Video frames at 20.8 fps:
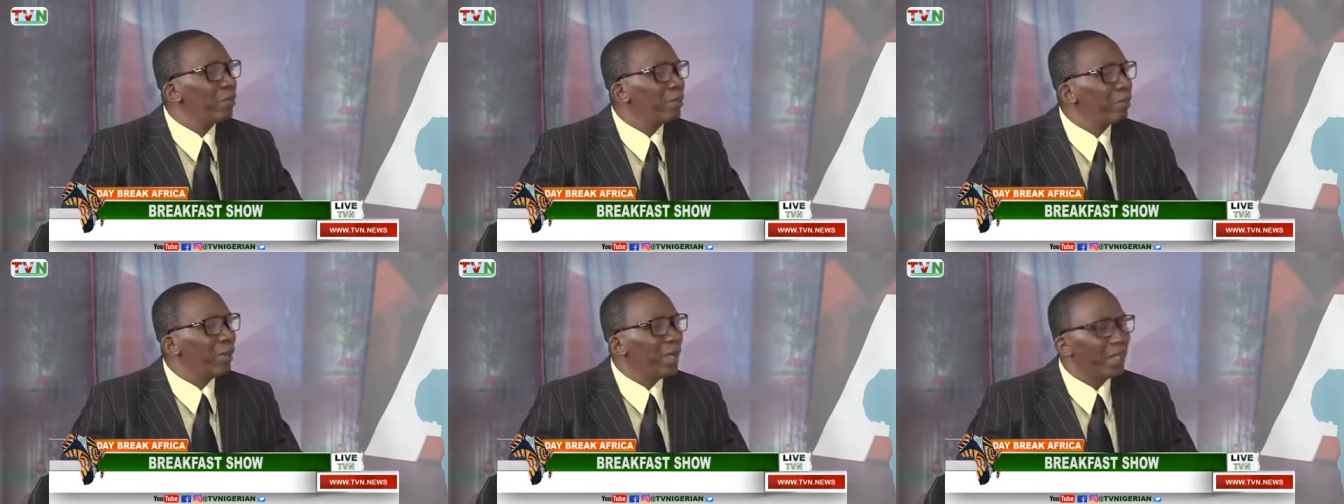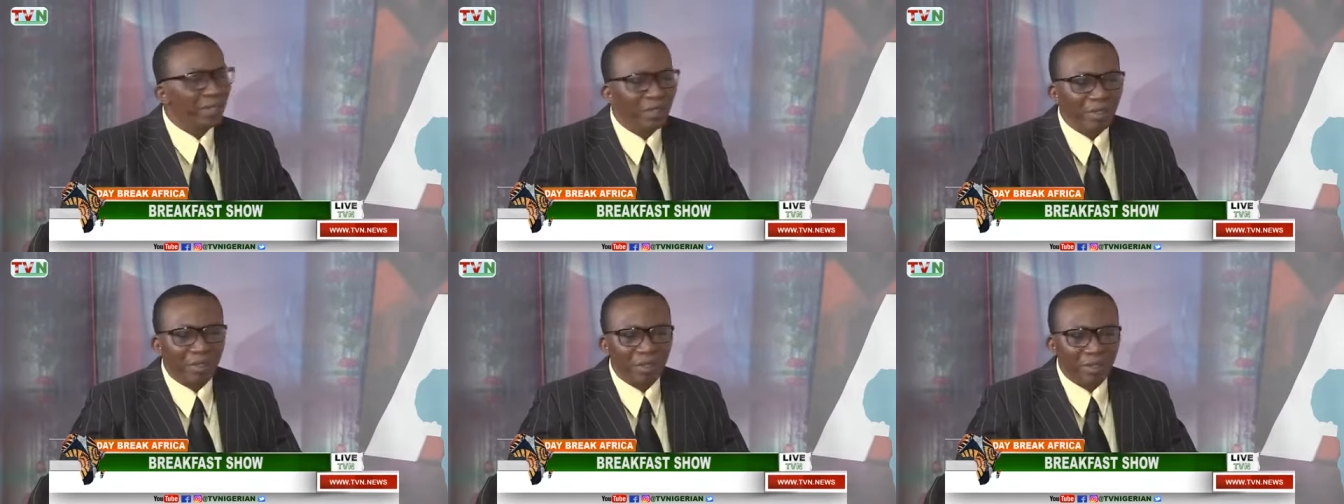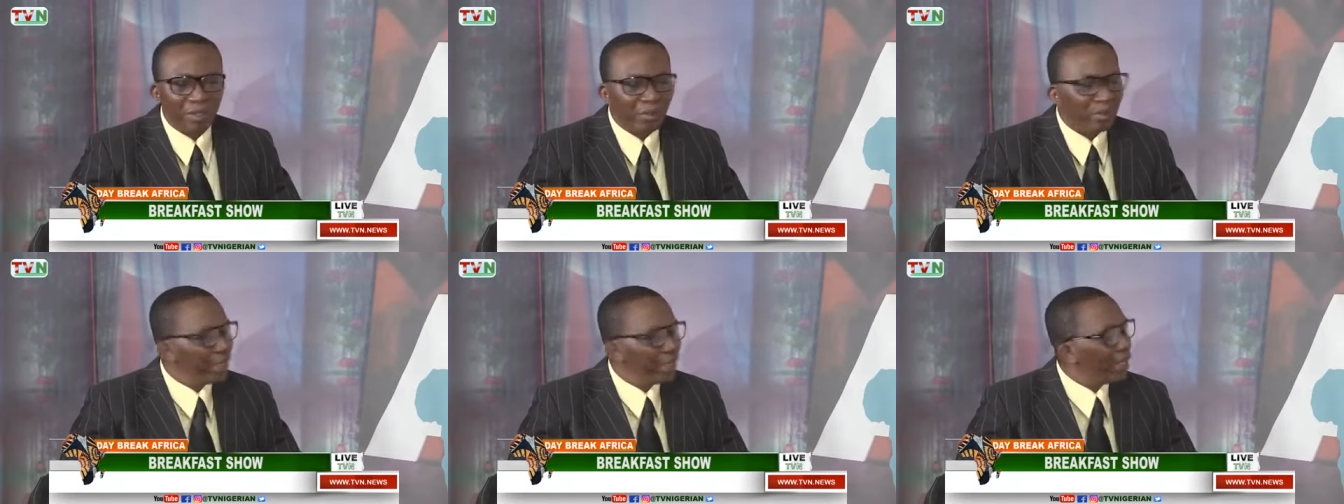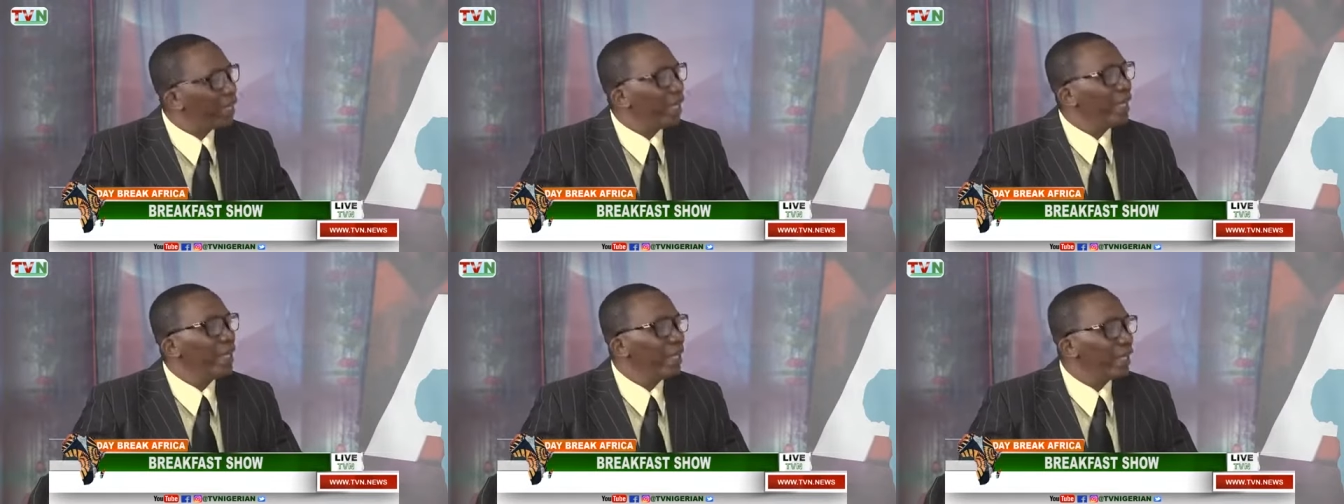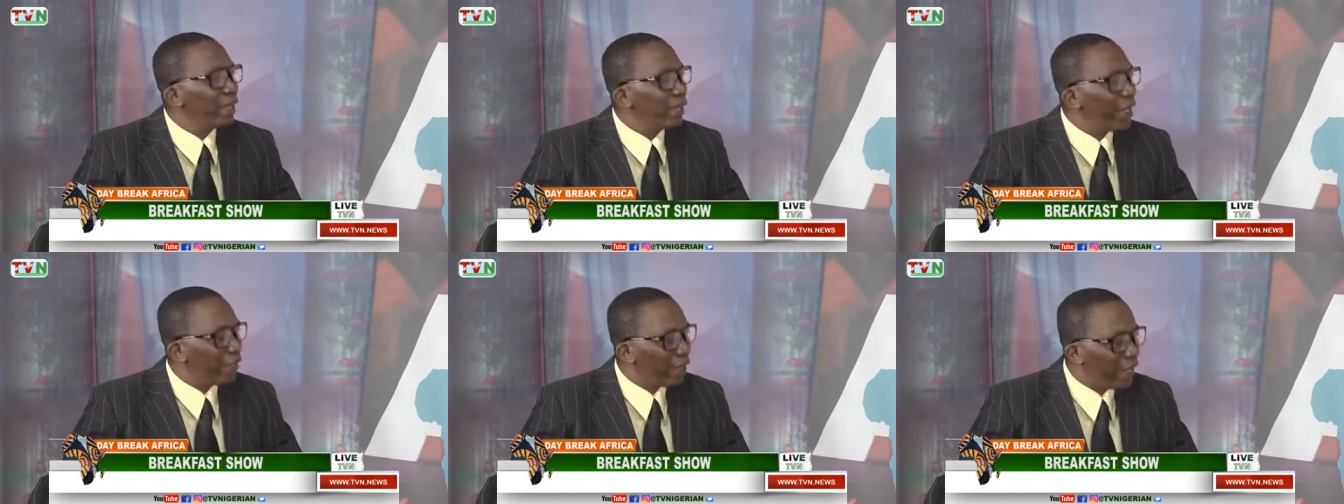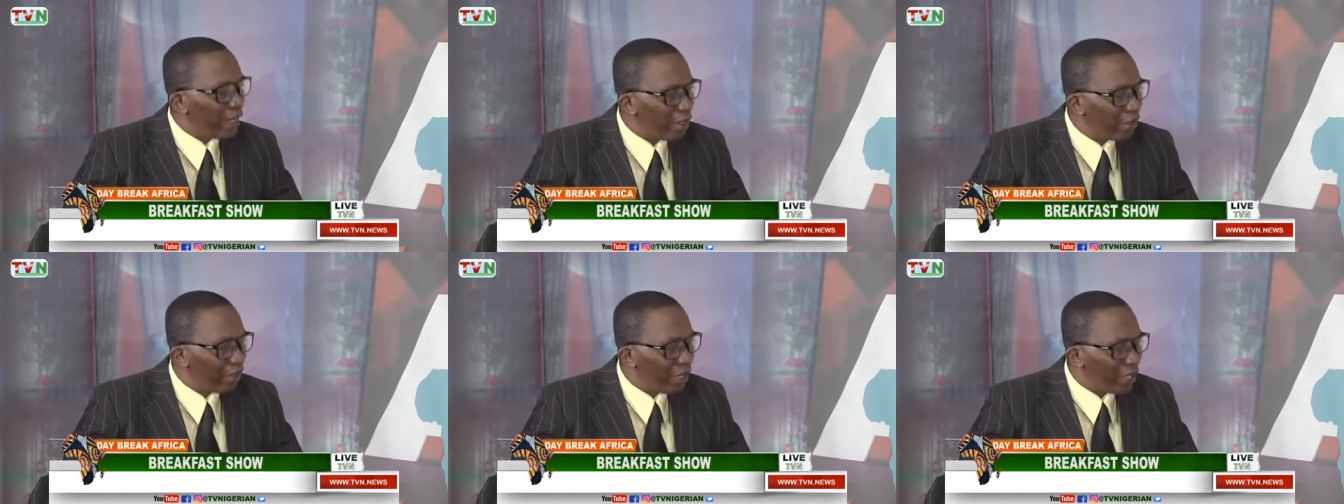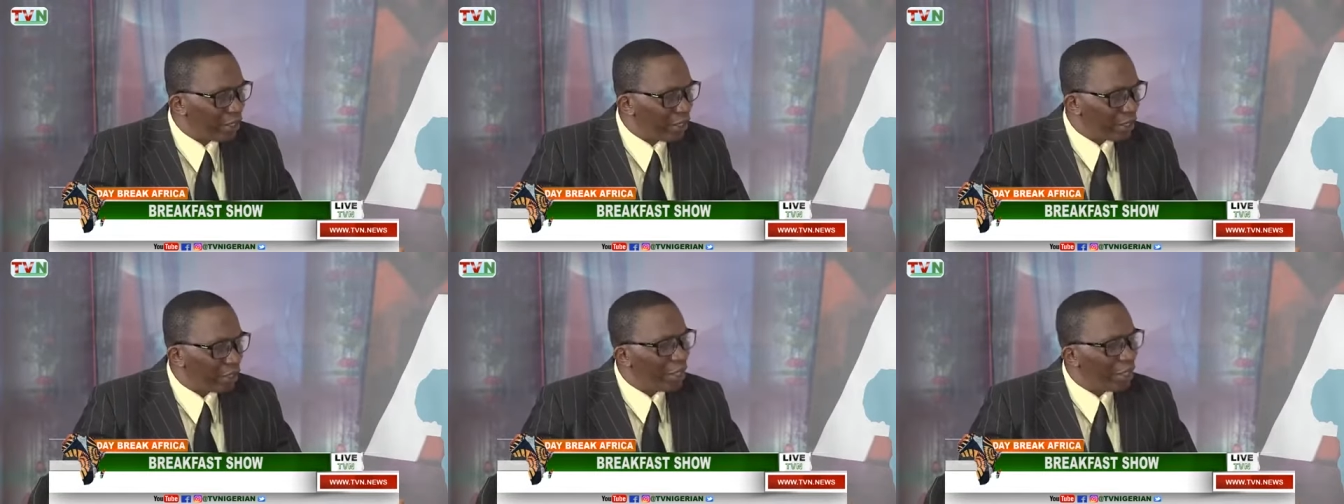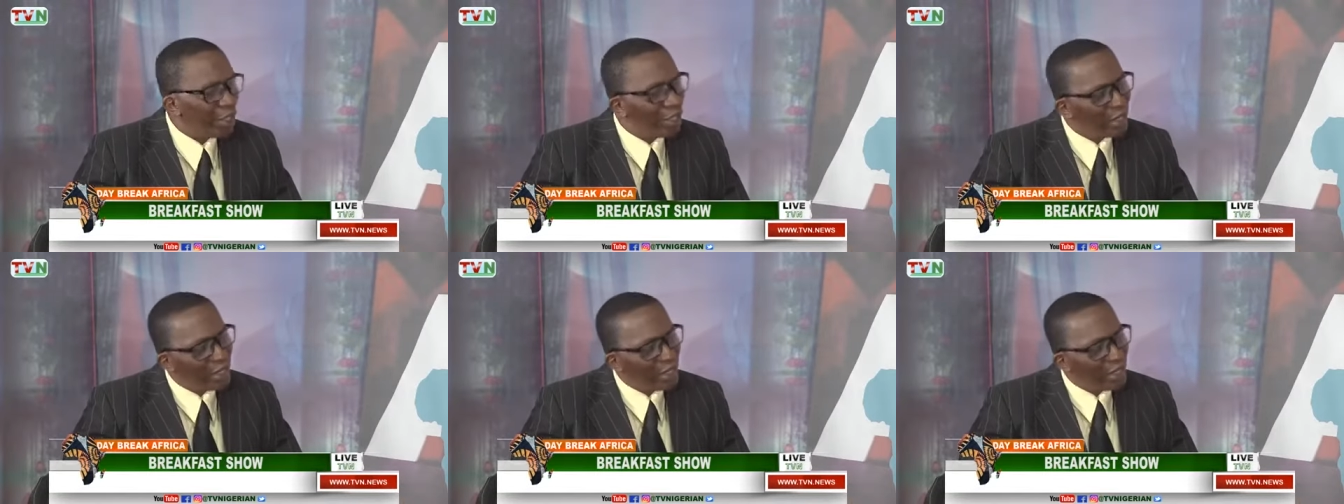part, take any kind of action.